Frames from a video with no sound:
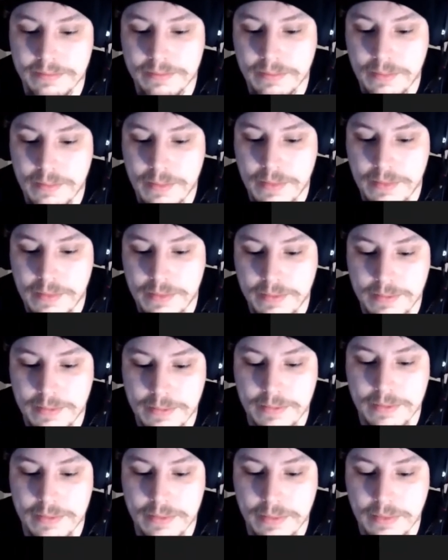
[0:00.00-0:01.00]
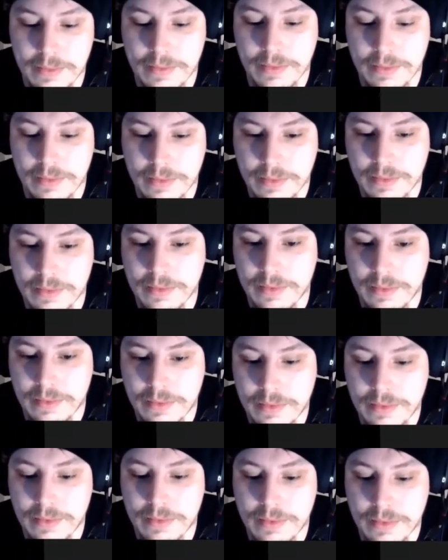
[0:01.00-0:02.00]

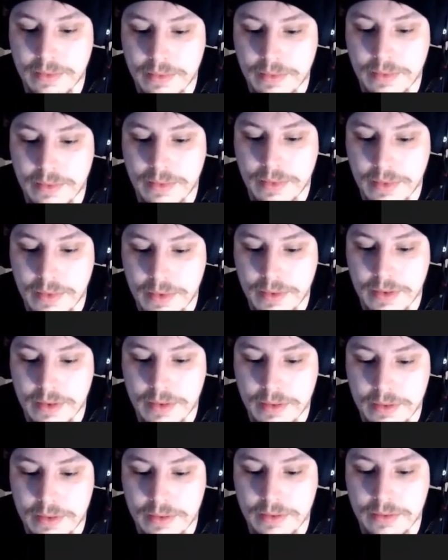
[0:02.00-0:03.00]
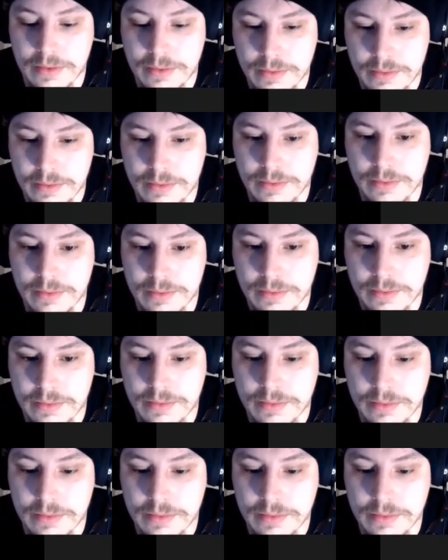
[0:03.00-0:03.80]
The person shown says nothing.